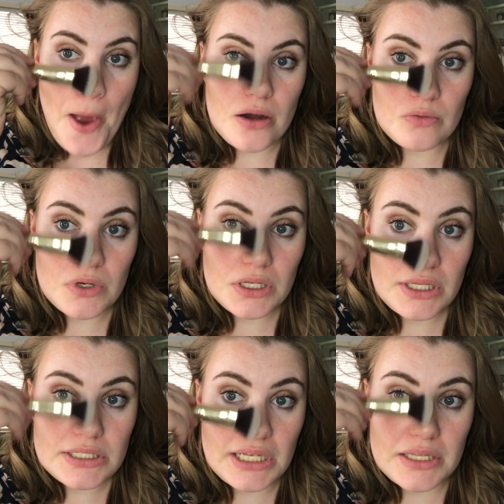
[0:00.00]
and wiggle
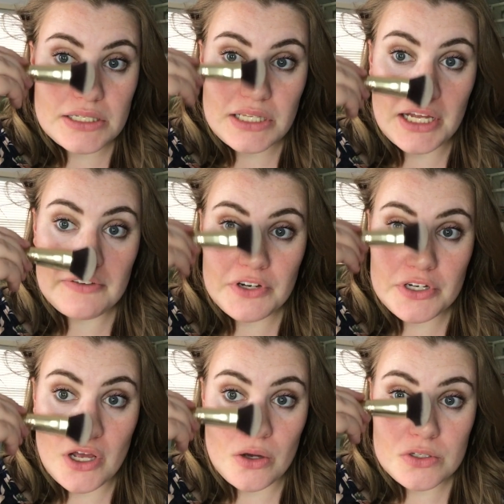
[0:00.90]
it down the side of your
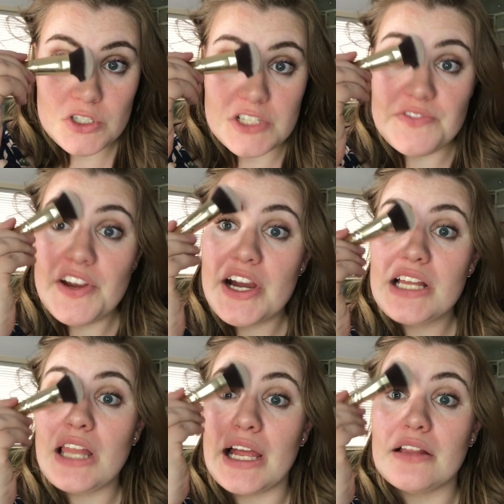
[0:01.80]
nose, just very
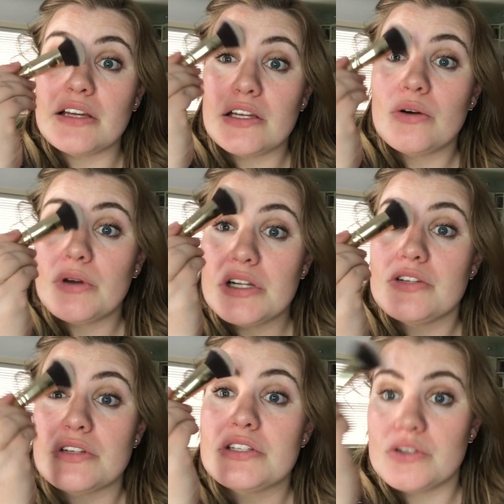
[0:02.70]
lightly. You don't want to
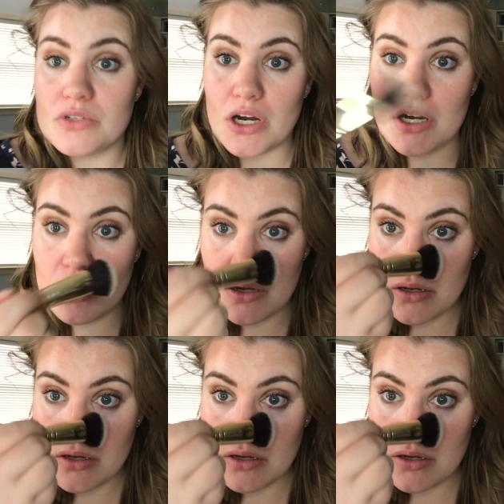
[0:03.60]
do this too dark.